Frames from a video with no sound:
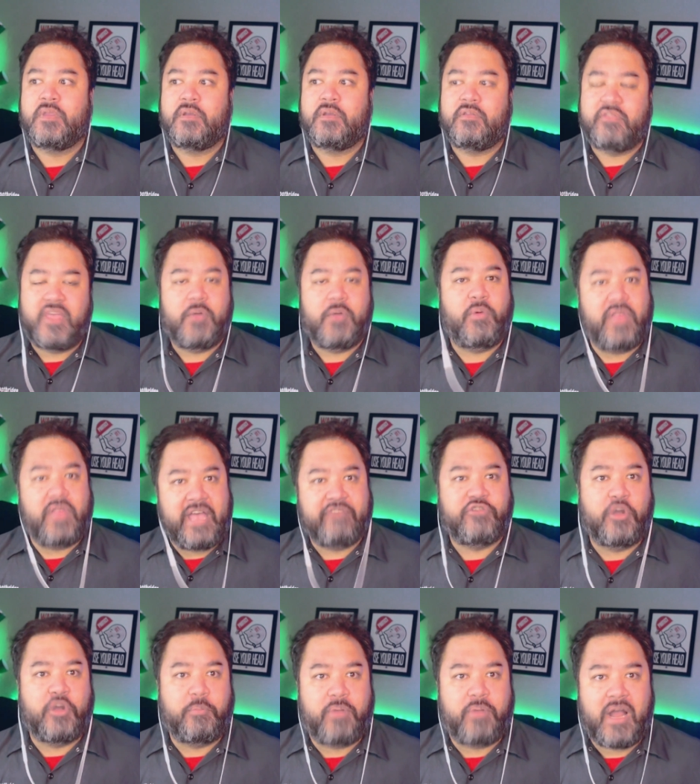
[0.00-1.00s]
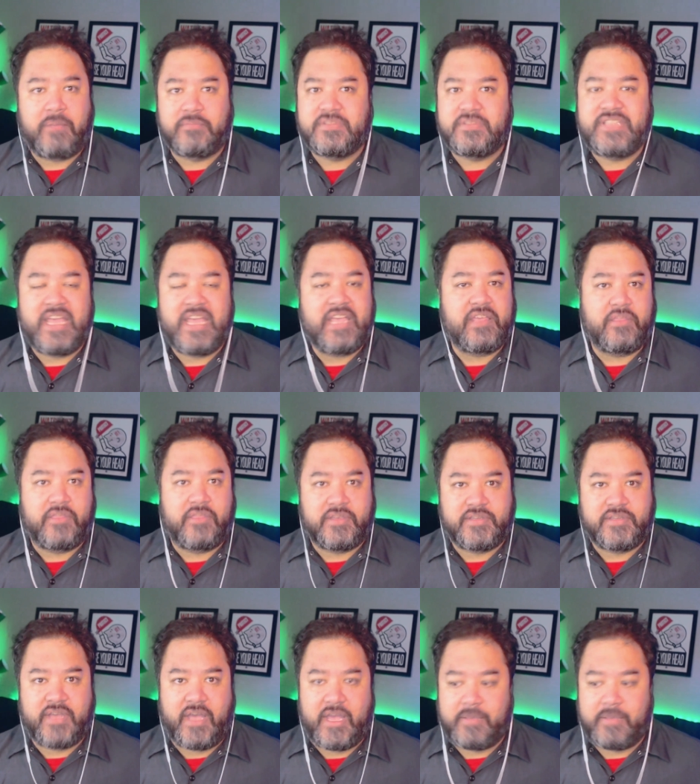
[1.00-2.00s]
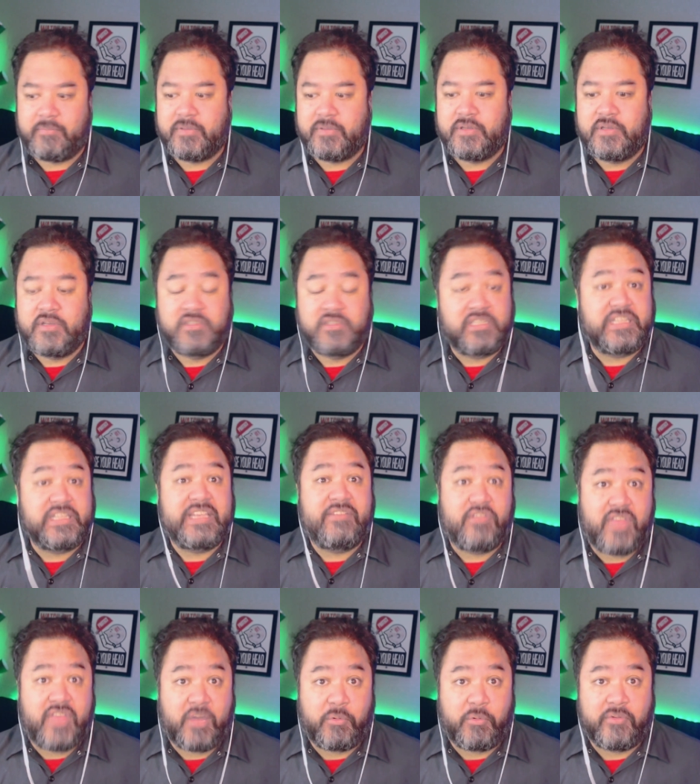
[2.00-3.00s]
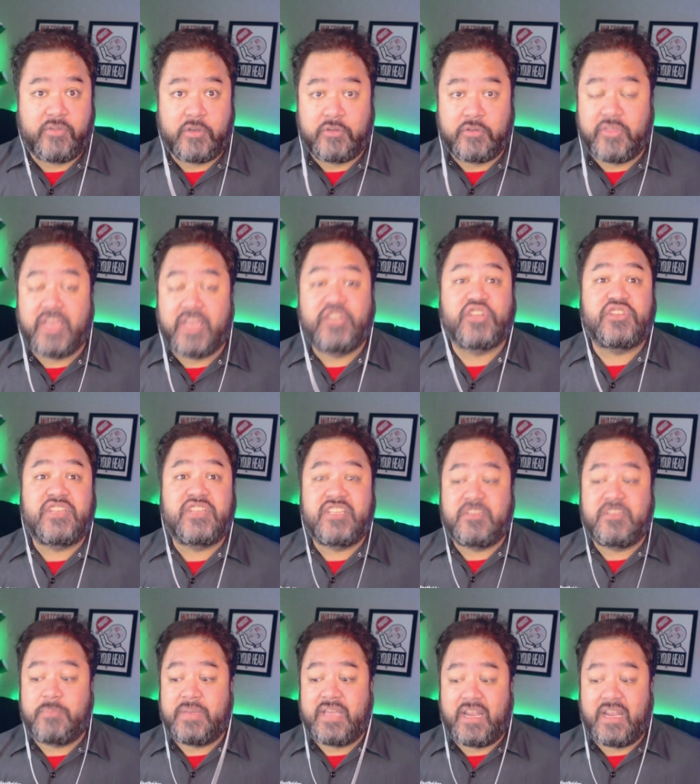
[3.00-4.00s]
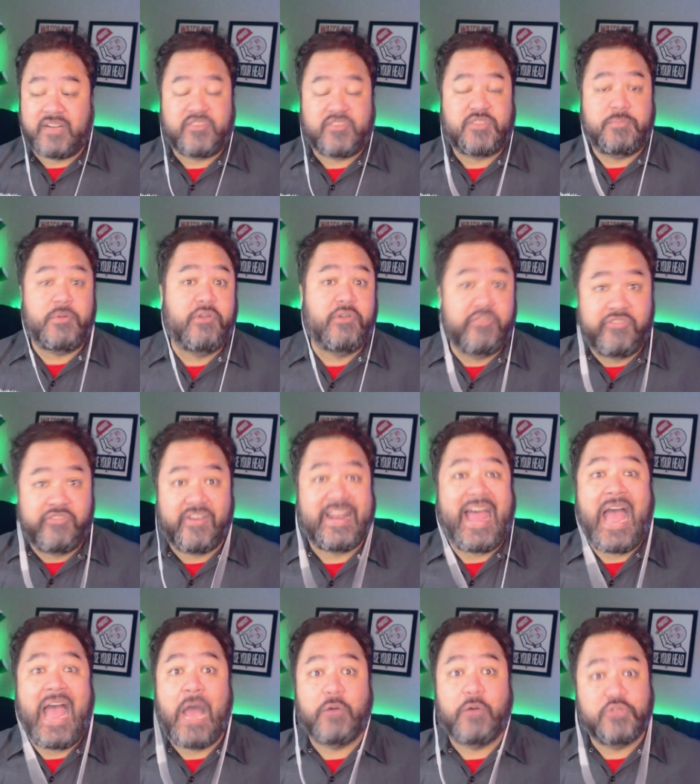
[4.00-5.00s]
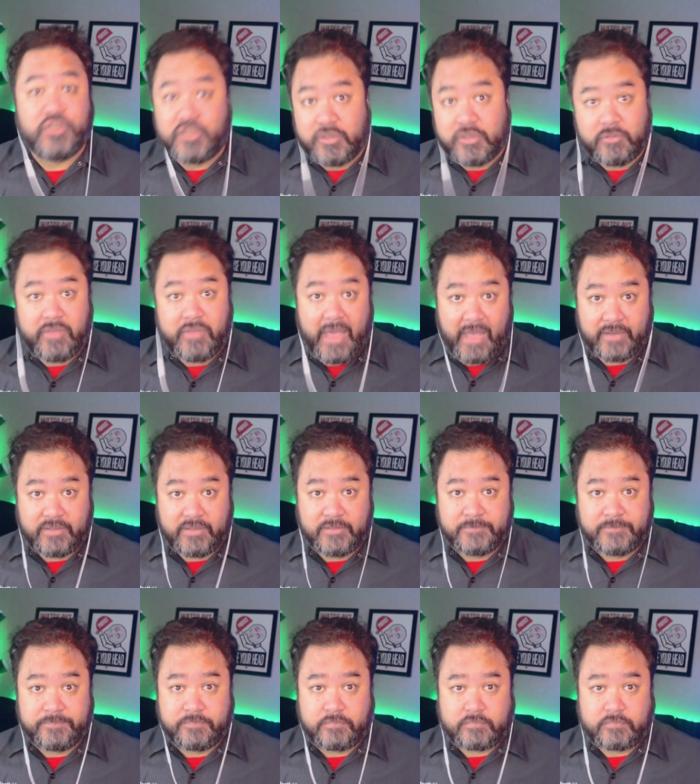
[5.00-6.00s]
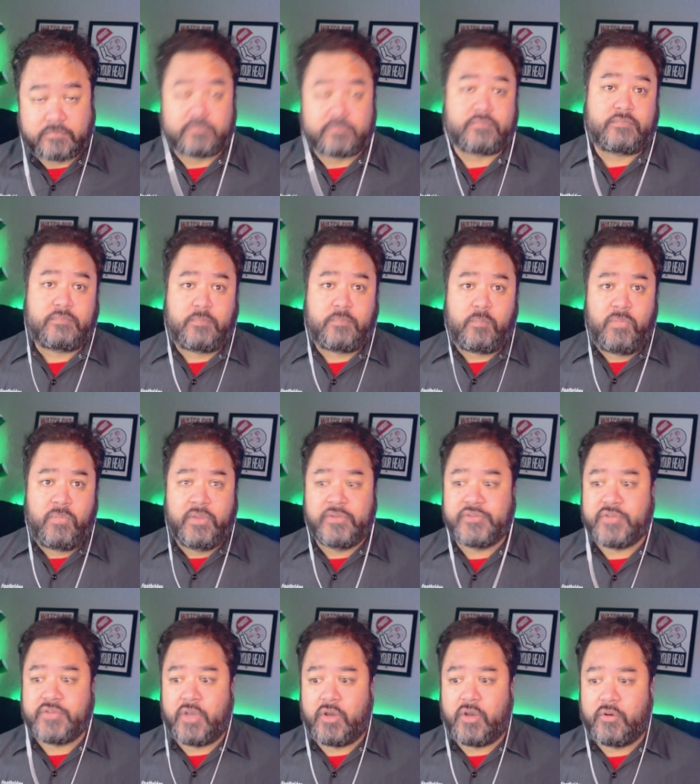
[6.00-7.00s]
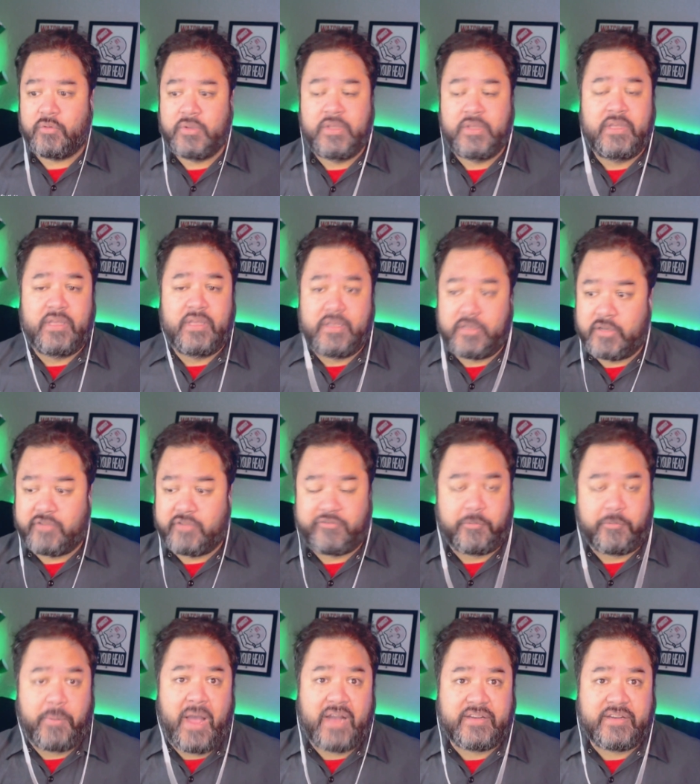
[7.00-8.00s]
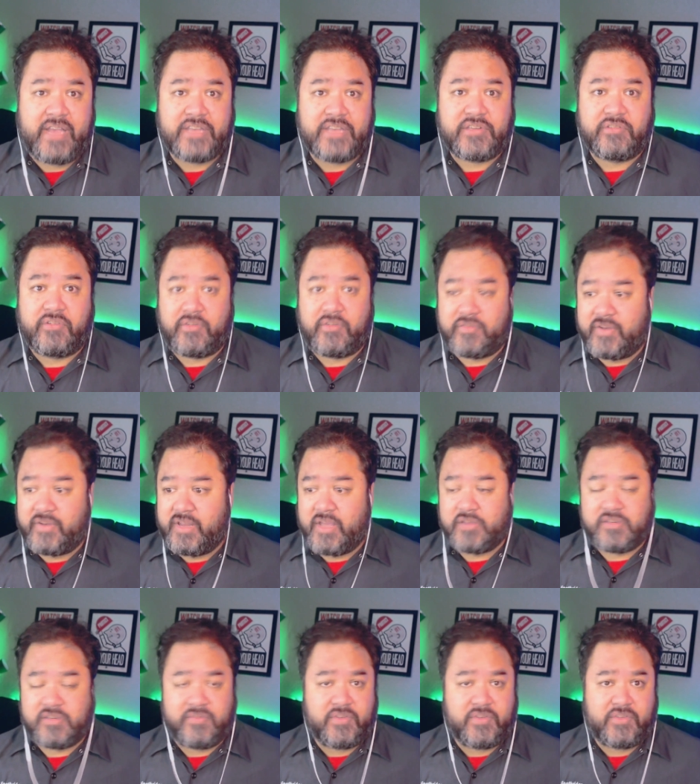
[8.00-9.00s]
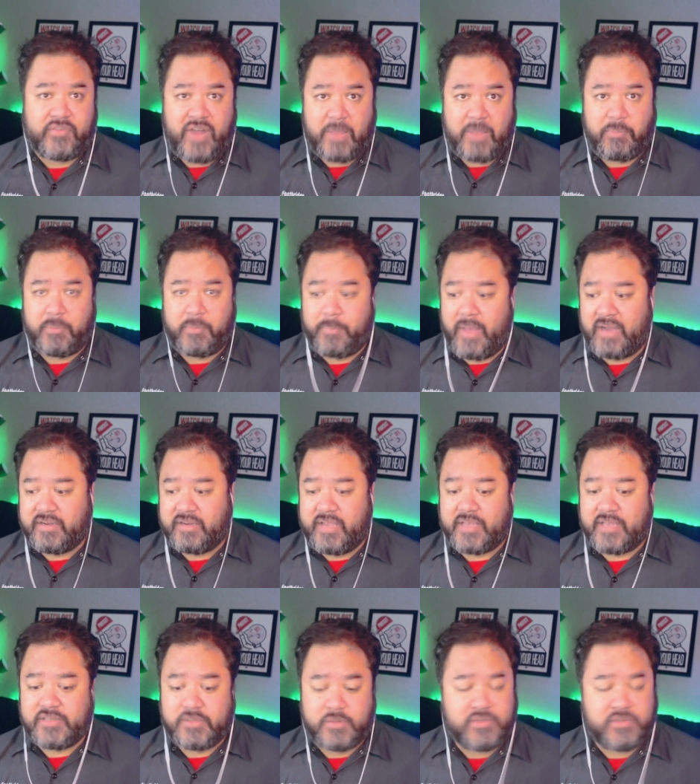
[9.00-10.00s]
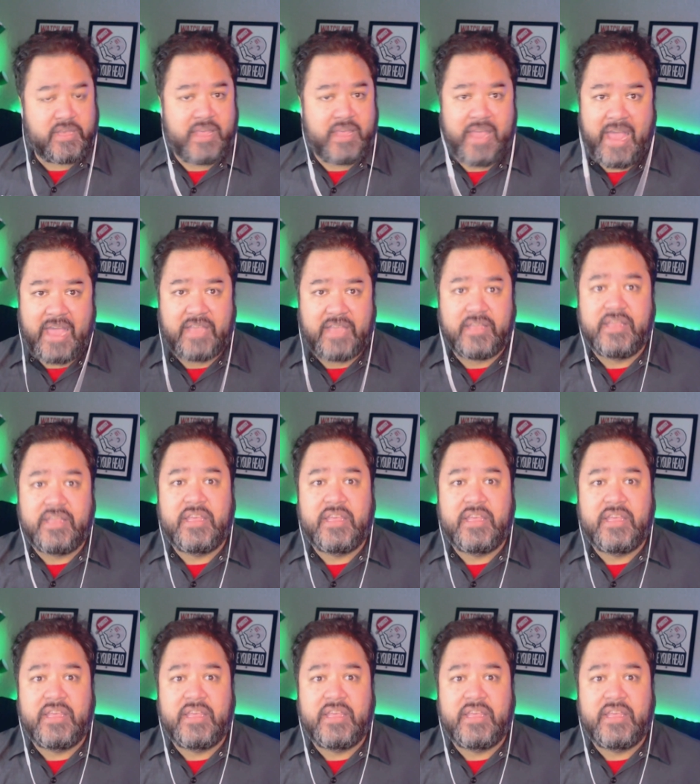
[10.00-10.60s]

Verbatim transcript: they will have no problem taking the time to leave you that review. They just need to be kind of spoon fed how to do that. So, you know, for podcasters or videos, if it's for Apple Podcasts, you would say, hey,